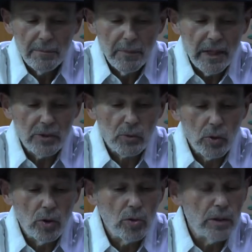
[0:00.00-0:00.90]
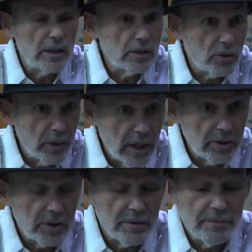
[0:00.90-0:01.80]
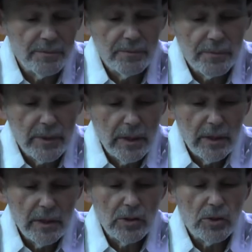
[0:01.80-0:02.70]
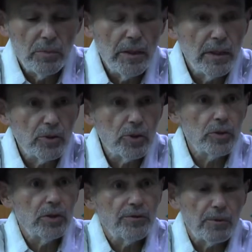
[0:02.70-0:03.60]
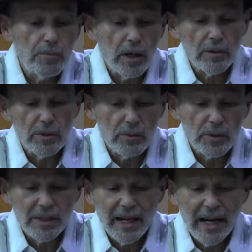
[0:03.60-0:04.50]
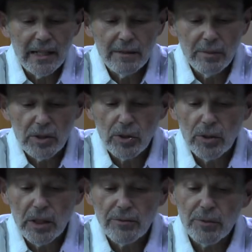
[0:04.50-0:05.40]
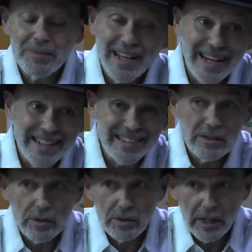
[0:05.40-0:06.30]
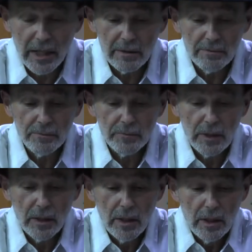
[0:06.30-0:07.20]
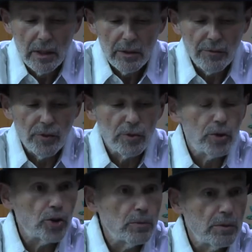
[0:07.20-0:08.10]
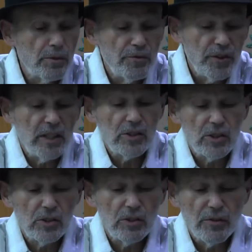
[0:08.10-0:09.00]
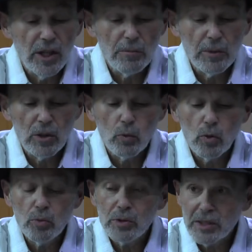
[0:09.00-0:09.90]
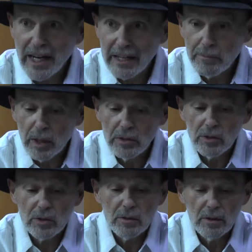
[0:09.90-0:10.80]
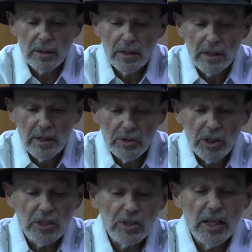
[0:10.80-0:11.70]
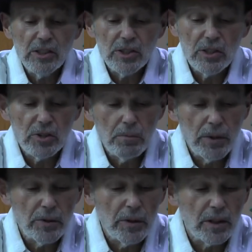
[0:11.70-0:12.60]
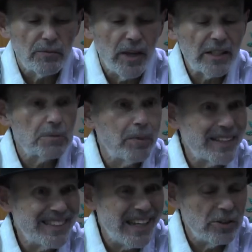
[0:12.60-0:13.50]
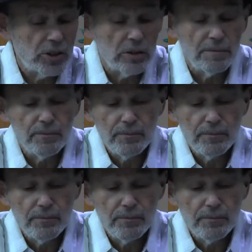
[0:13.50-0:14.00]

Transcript: Man's role in creation is to be a shutuf, a partner with God, by turning from 9 to 10. The full term of a fetus's development in the womb is nine months. Gestation is a period of expectation.